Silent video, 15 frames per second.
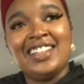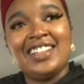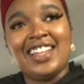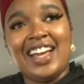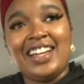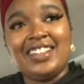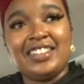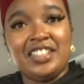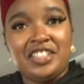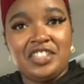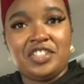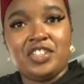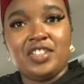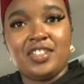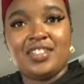like the
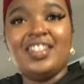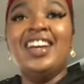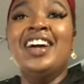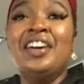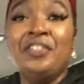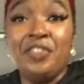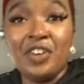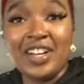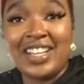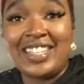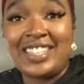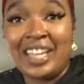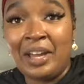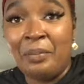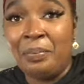dishes, for
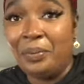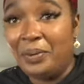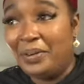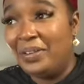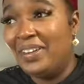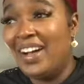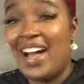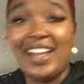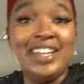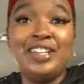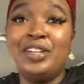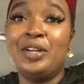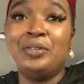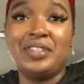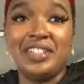example. I didn't
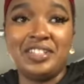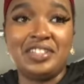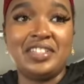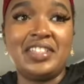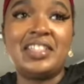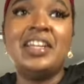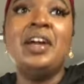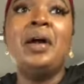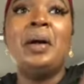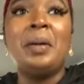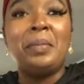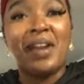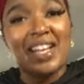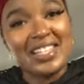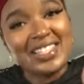know dishes,
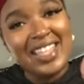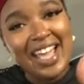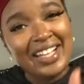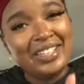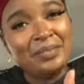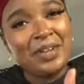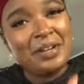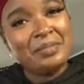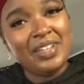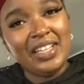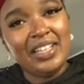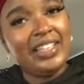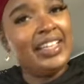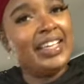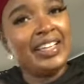but I stacked them up
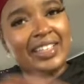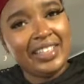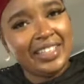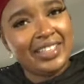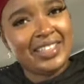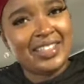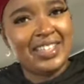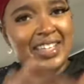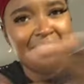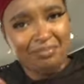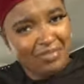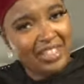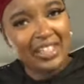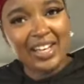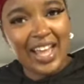neatly and cleaned the sink.
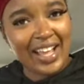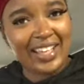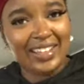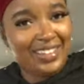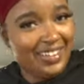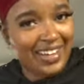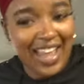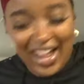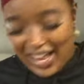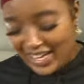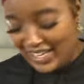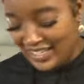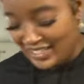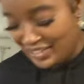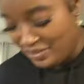It looked like I
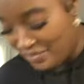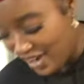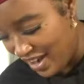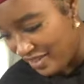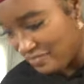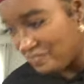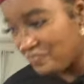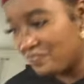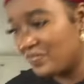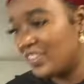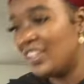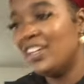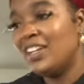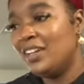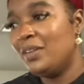did something, right?
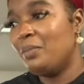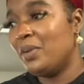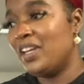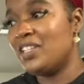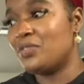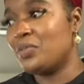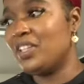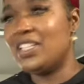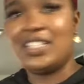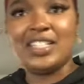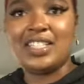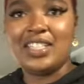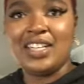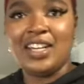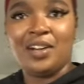But it's really
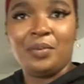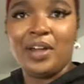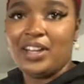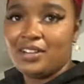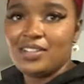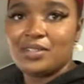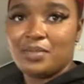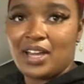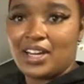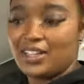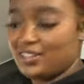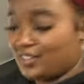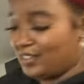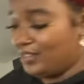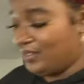just sitting there waiting on somebody
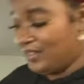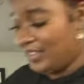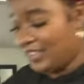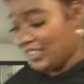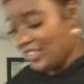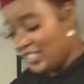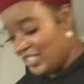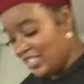else to do it.